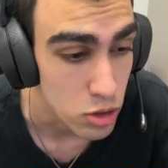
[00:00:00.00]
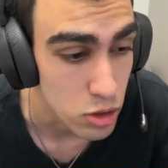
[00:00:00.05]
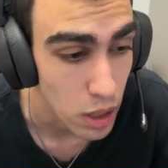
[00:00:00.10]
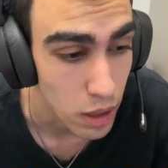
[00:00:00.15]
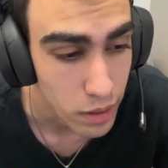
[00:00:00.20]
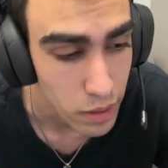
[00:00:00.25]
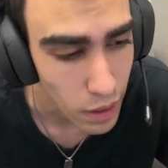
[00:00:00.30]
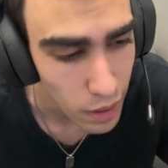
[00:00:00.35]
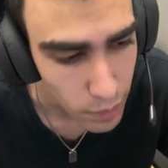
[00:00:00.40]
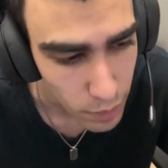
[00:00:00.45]

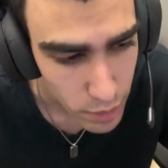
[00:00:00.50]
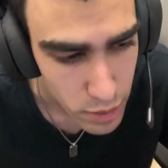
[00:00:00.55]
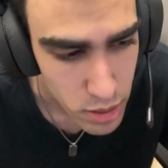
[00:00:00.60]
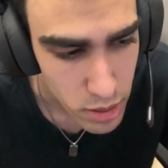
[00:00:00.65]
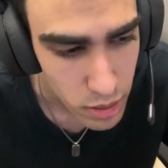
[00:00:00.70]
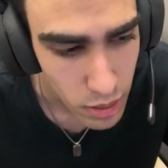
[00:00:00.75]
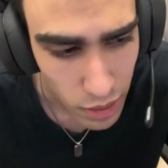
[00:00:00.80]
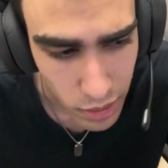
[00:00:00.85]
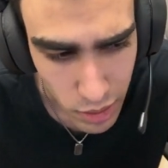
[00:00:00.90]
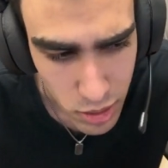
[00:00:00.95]
Not
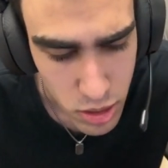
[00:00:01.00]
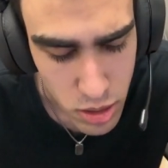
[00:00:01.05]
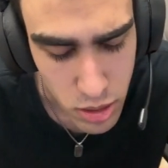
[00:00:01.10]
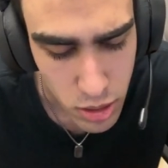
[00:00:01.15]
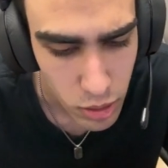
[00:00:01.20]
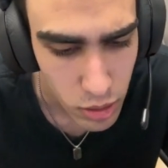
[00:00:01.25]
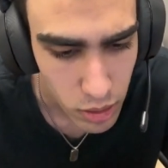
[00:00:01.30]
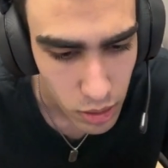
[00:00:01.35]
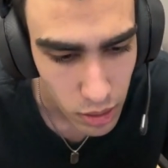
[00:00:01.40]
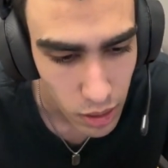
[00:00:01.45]

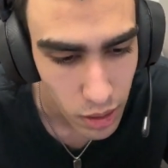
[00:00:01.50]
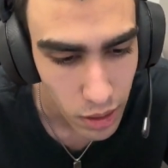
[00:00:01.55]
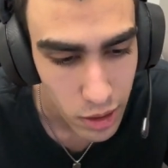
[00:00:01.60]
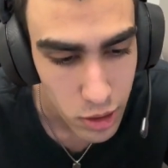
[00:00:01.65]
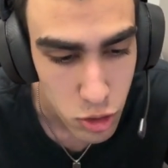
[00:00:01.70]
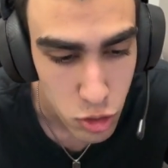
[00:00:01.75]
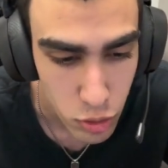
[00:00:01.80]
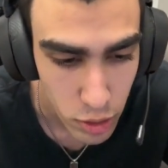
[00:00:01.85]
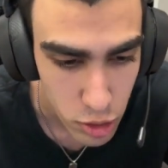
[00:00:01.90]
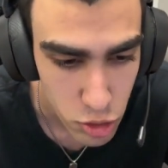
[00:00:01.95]
necessarily a
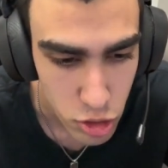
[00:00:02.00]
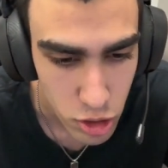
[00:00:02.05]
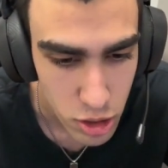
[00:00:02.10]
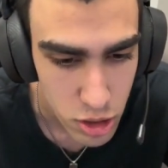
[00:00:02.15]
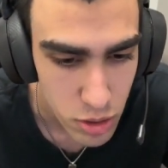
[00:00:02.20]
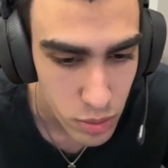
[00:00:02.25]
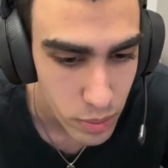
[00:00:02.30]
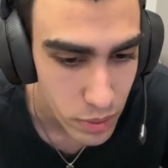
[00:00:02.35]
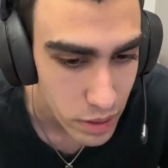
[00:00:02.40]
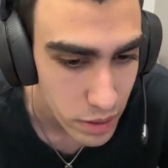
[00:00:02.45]
trend
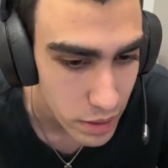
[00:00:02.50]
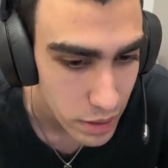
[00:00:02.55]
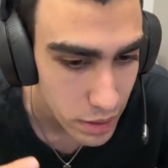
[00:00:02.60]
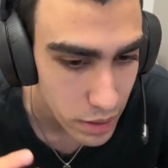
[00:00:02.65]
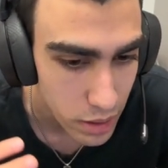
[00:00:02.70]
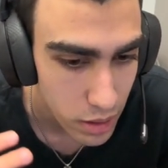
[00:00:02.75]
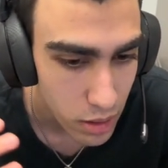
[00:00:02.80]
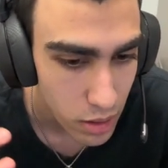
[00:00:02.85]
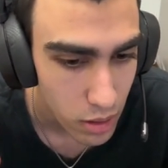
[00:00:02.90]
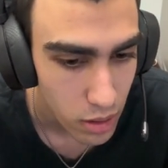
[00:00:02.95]
change, but
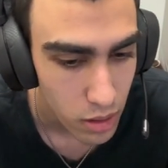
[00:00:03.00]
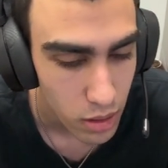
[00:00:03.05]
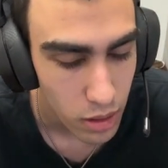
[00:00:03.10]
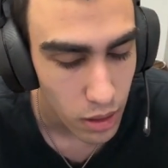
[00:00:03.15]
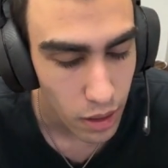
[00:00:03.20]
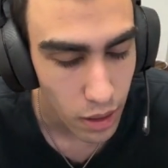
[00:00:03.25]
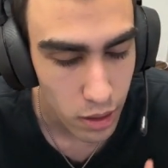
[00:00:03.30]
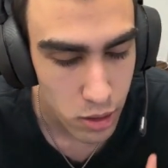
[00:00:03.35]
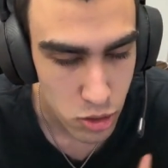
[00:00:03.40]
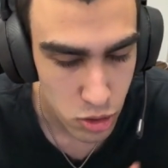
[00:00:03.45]
a
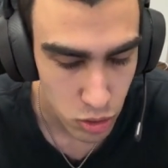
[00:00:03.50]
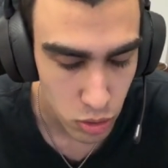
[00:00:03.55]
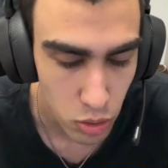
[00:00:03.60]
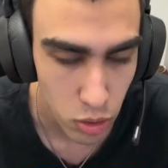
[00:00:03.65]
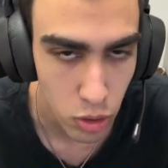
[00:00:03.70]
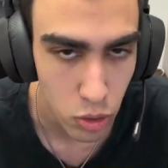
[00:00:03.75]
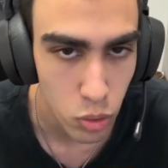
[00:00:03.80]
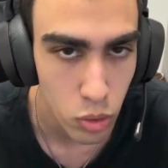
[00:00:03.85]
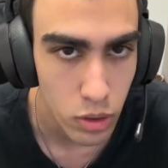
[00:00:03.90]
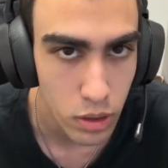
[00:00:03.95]
external
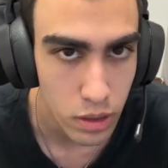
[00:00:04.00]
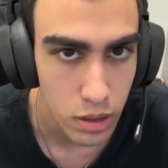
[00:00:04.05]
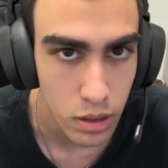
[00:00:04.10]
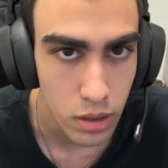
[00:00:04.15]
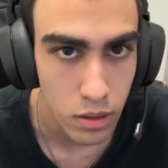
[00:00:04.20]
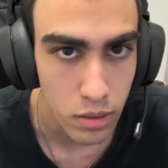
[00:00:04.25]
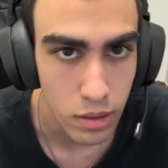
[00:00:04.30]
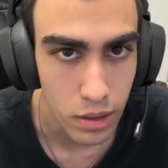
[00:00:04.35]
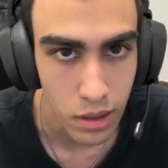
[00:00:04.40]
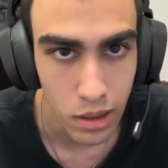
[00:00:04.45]

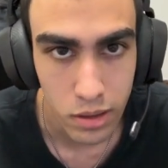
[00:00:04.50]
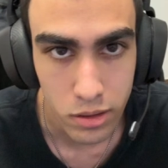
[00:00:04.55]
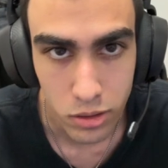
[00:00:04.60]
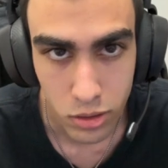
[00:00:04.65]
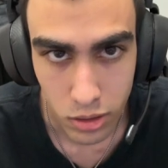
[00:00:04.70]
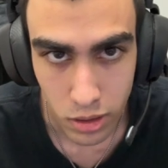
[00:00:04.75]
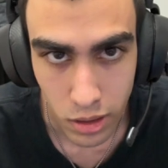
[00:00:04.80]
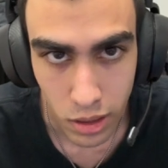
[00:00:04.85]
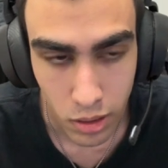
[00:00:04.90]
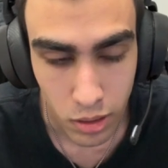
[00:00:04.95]
liquidity that got
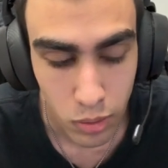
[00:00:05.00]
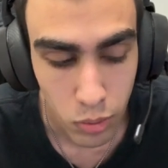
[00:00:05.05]
taken out.